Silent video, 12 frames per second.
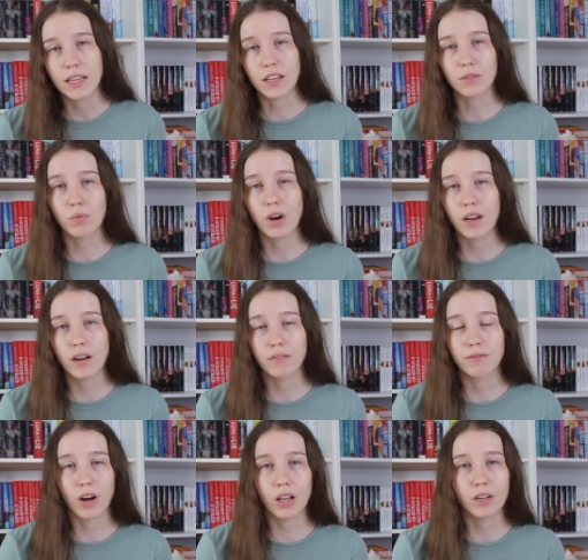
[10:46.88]
This one
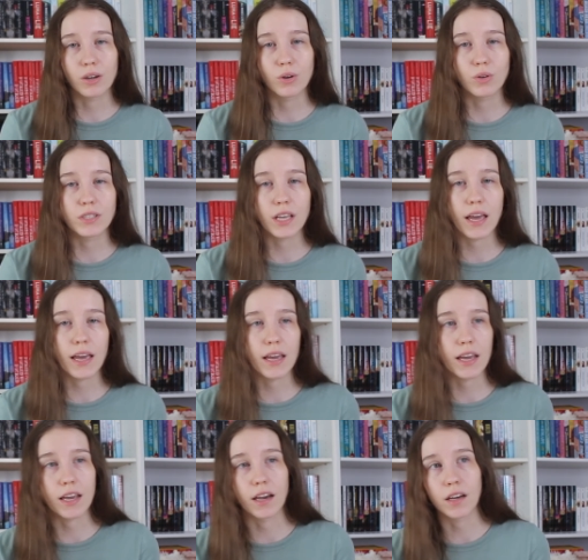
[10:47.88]
follows
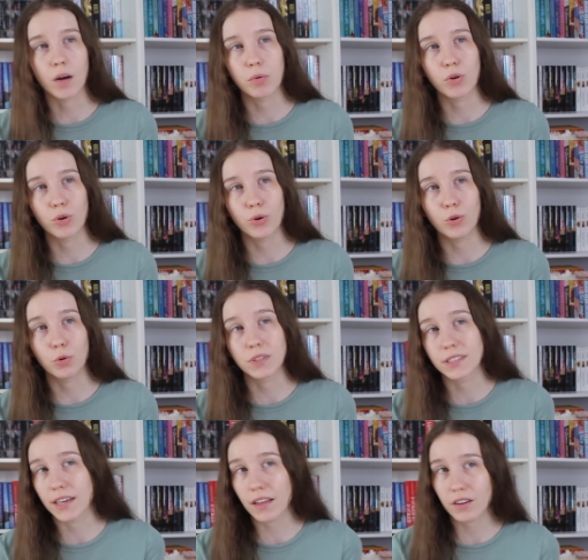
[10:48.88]
a couple who
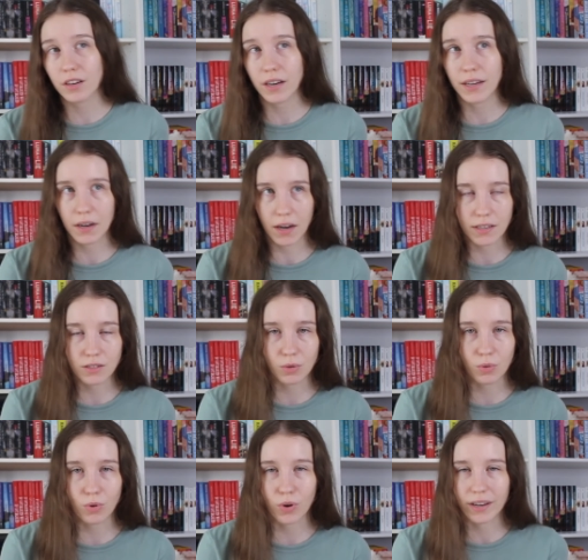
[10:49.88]
was together in high
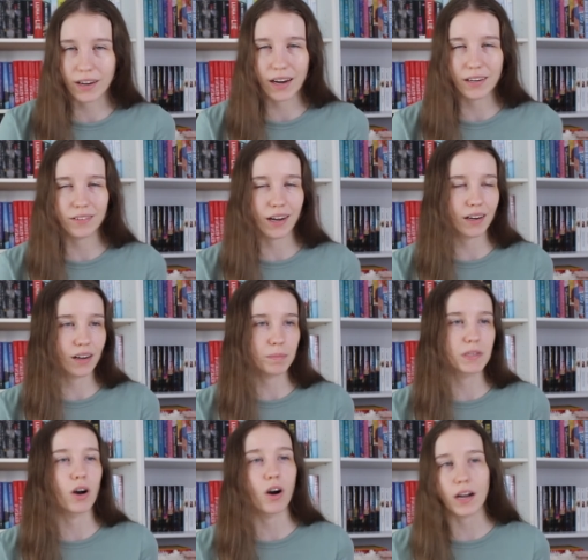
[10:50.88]
school and kind of got
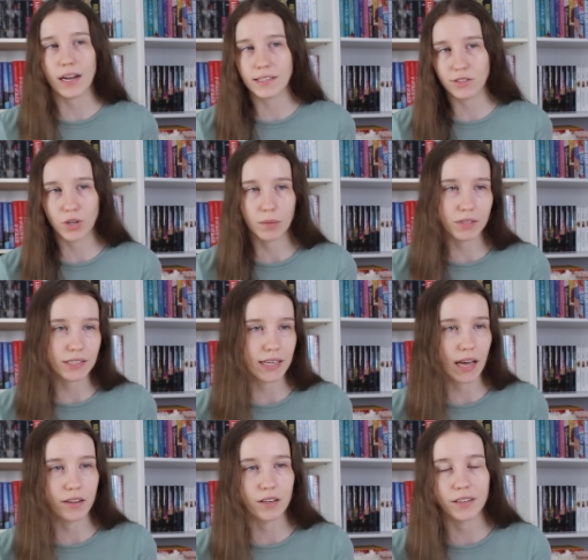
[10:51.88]
up to all kinds of trouble
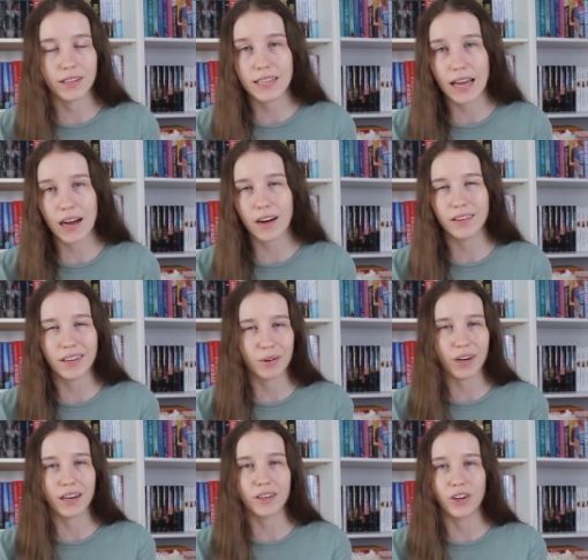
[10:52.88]
together in the town and they were
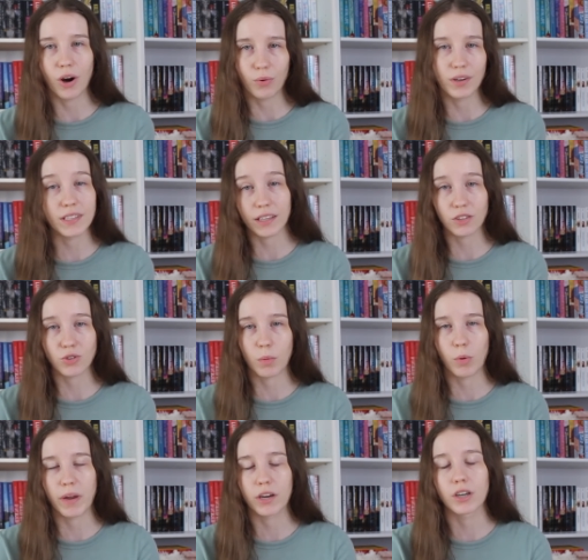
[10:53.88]
kind of known as like the
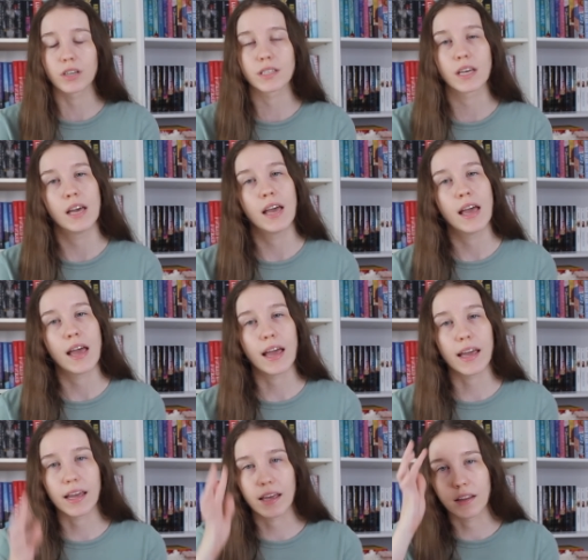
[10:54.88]
troublemakers
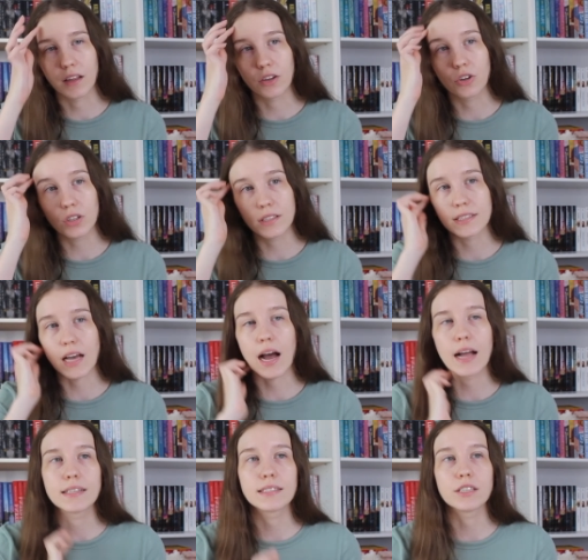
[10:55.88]
and the girl
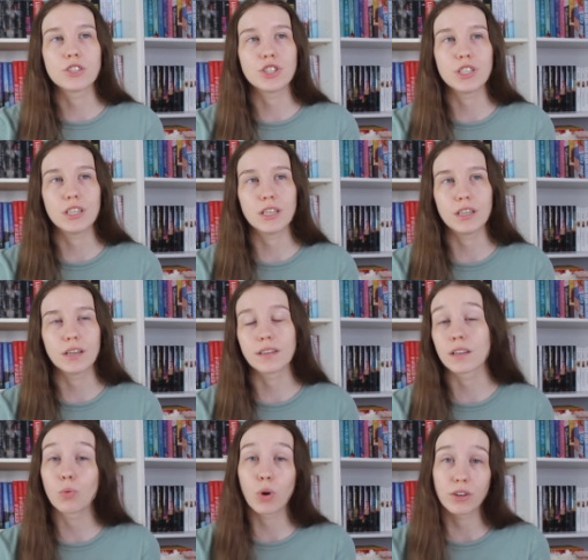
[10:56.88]
decides that she
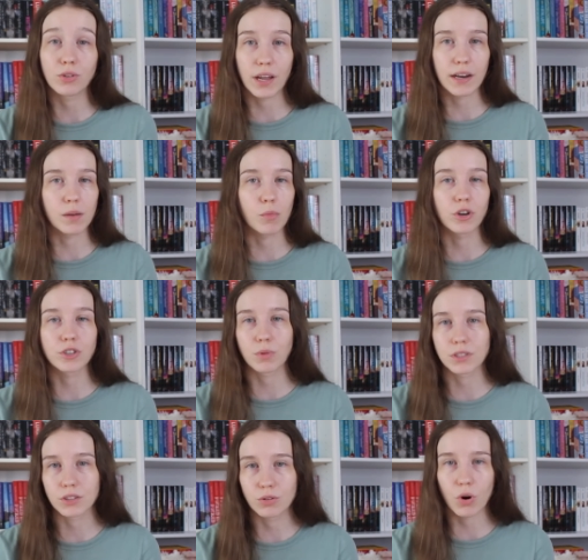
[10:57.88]
doesn't want to do that anymore. She
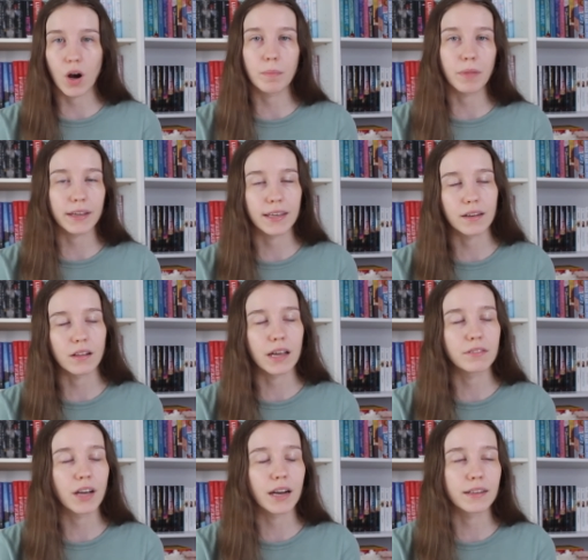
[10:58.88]
wants to grow up like get a
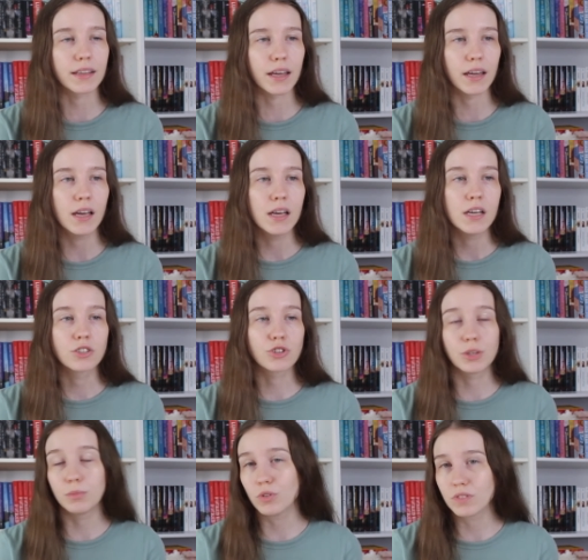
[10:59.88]
life kind of thing. So
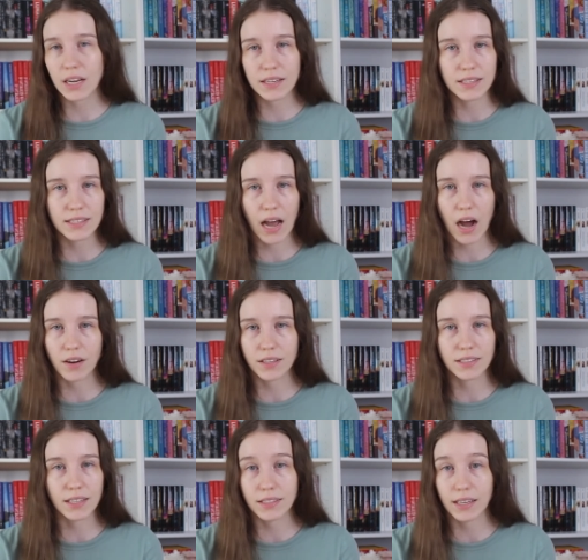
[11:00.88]
she moves out of the town
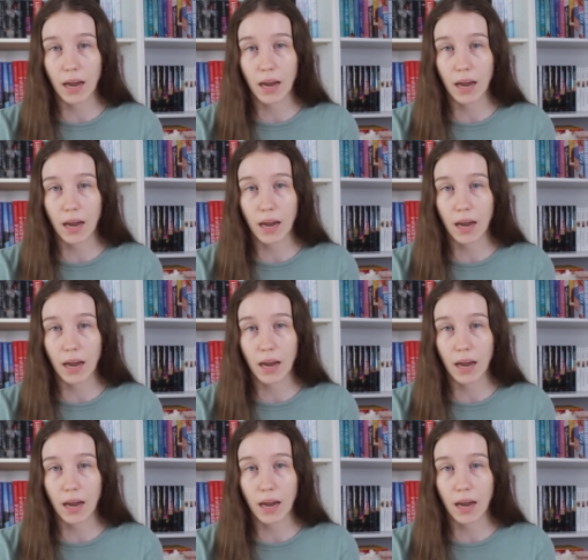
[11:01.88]
and says like